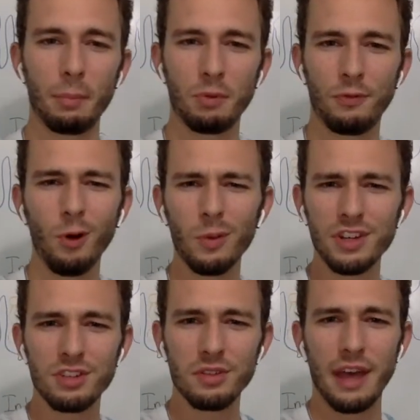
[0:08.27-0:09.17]
But before
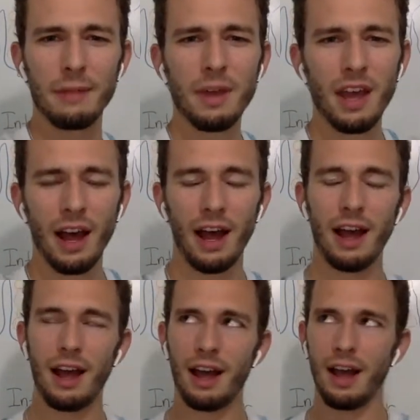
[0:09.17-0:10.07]
we do that,
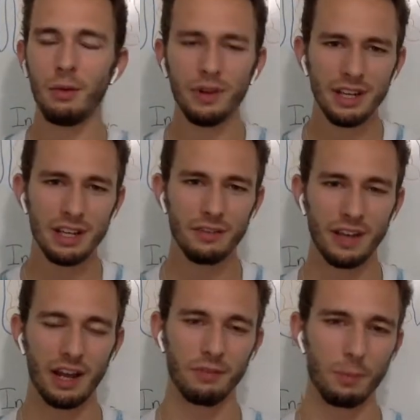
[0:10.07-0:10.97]
I want to
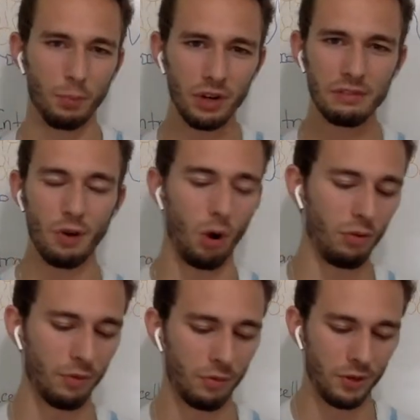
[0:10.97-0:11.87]
give kind of a brief
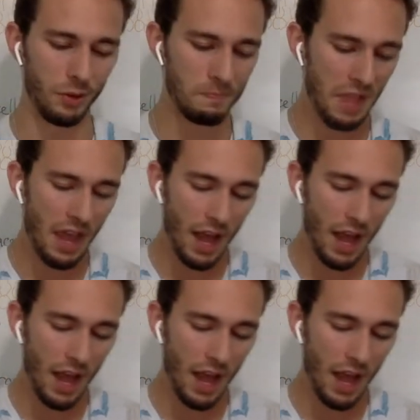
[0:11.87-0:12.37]
overview.